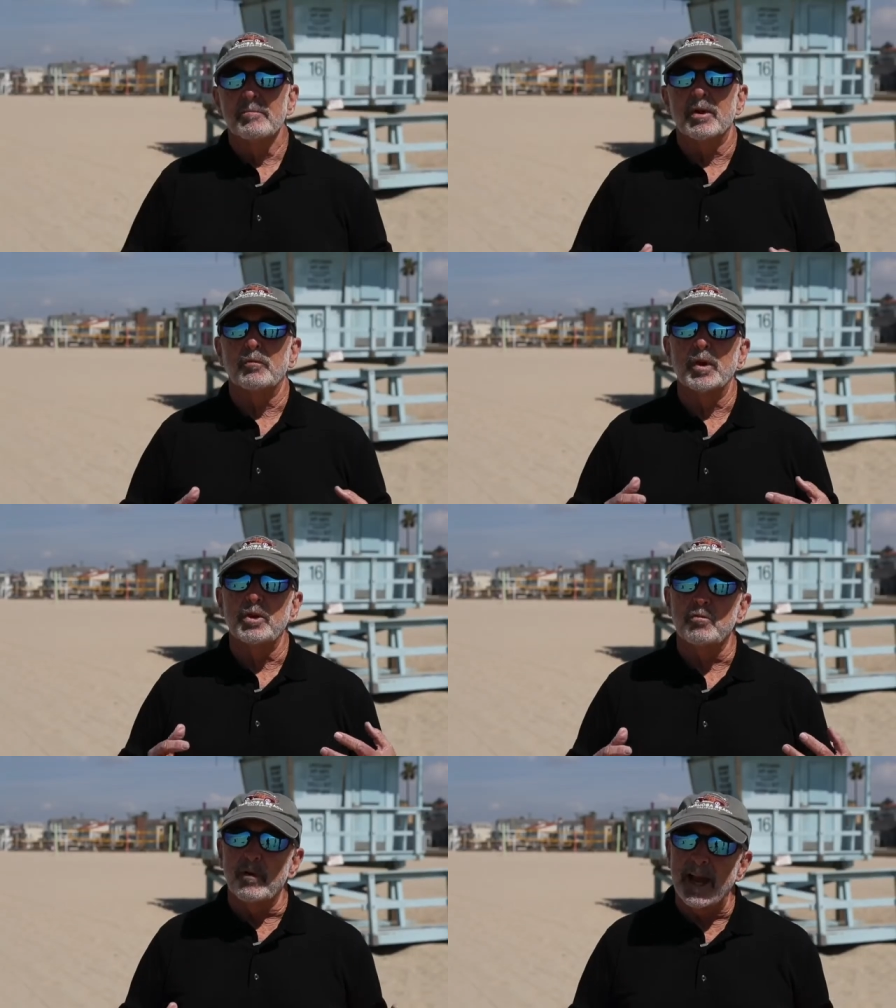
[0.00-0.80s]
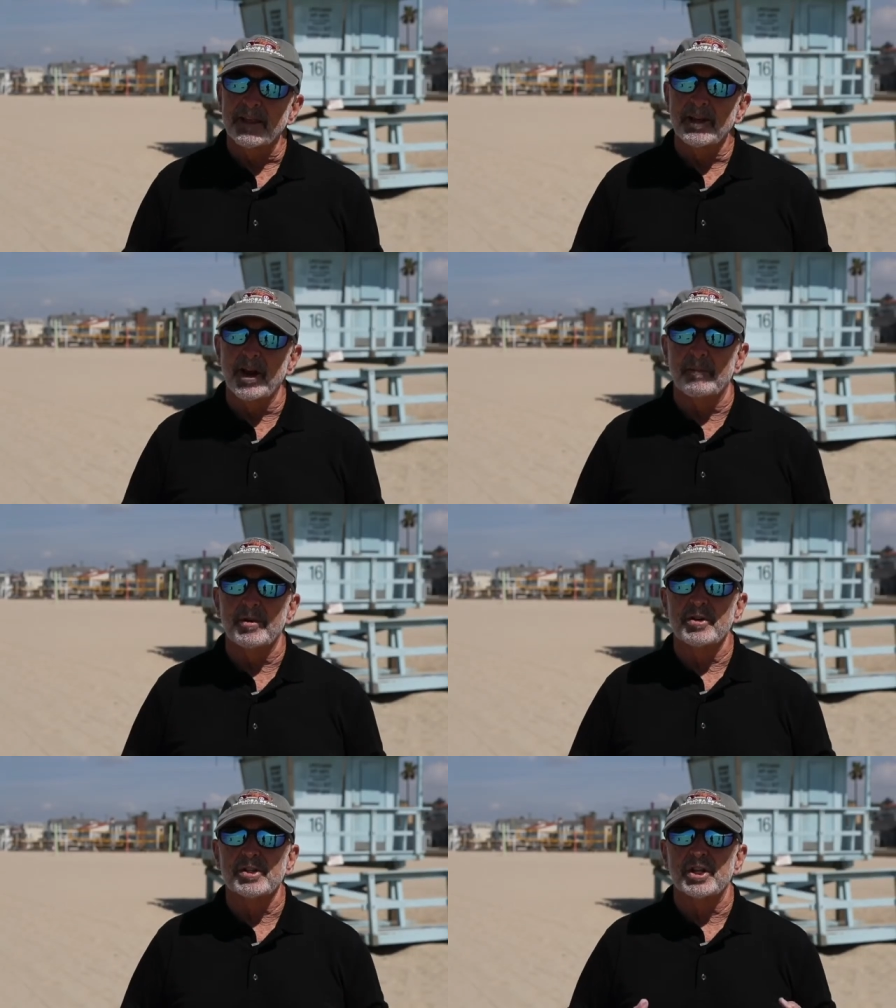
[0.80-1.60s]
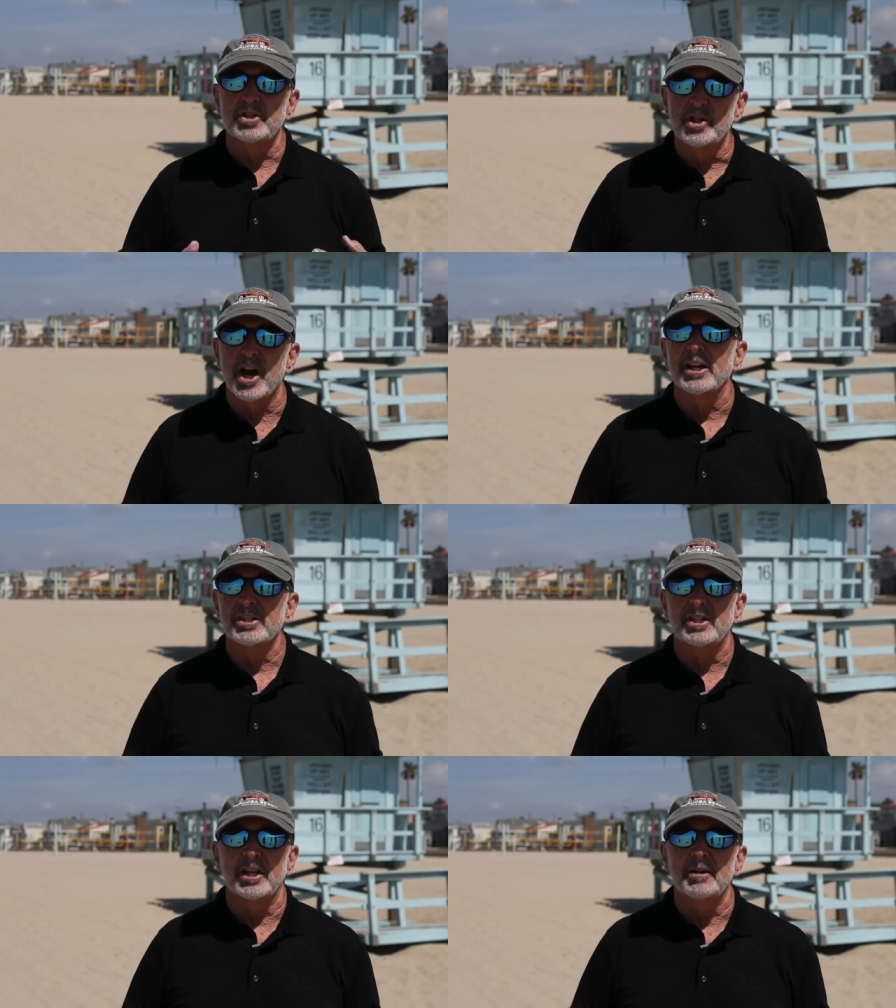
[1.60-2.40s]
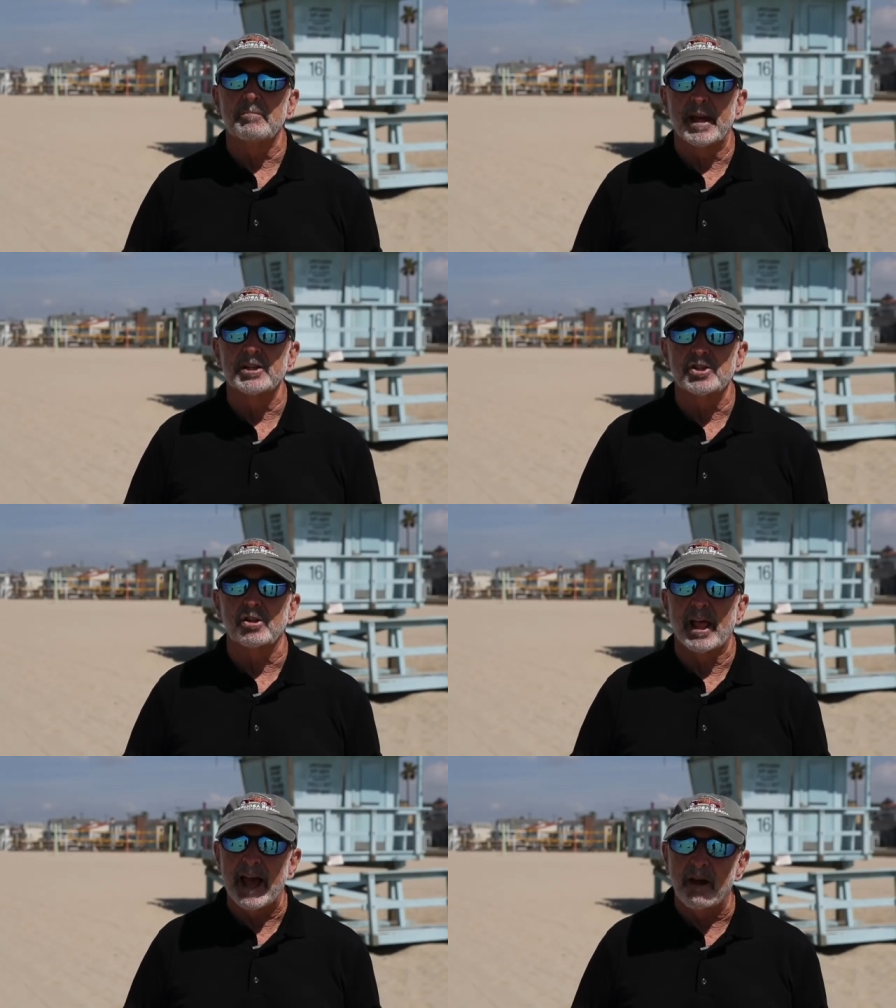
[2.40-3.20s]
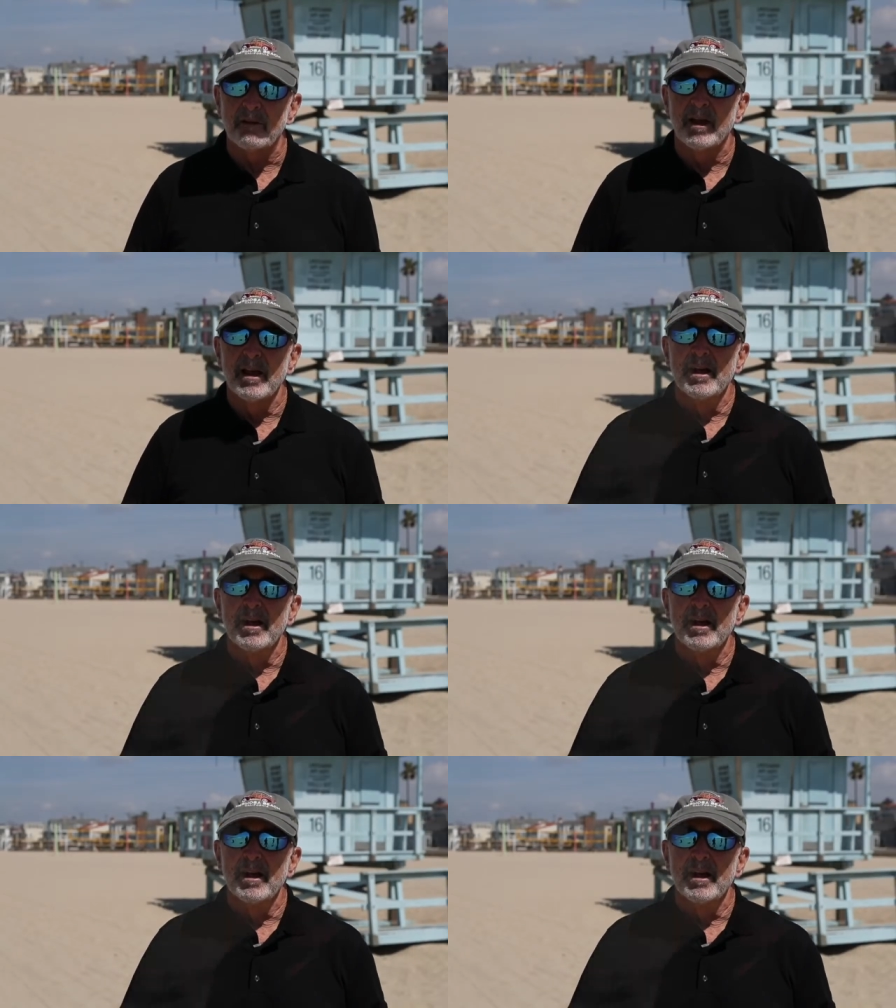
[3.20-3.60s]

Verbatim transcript: but when you ran the numbers, it just didn't pencil out,